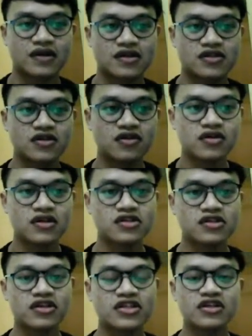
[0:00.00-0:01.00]
So the
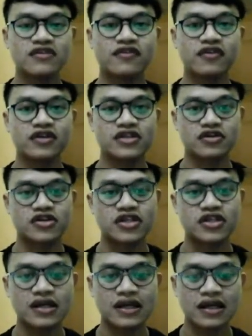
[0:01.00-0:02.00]
solution for this
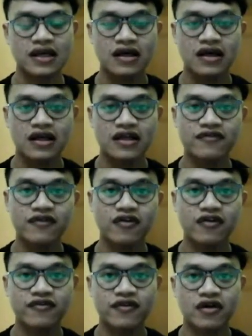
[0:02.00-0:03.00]
question
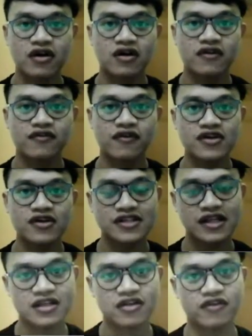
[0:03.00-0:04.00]
involve four
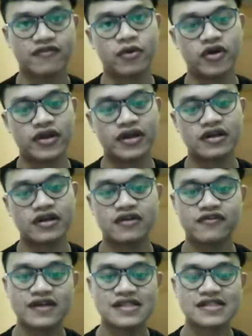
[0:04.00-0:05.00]
sets of point.
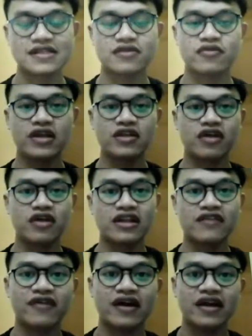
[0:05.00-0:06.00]
First, we need to
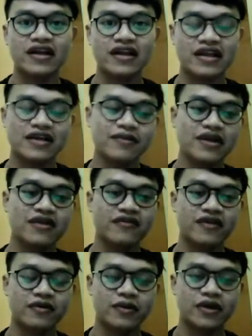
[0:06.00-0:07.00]
identify the
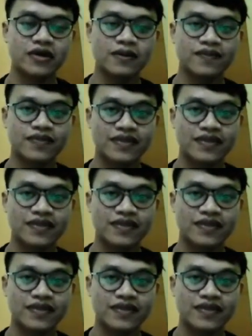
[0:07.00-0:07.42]
independent variable.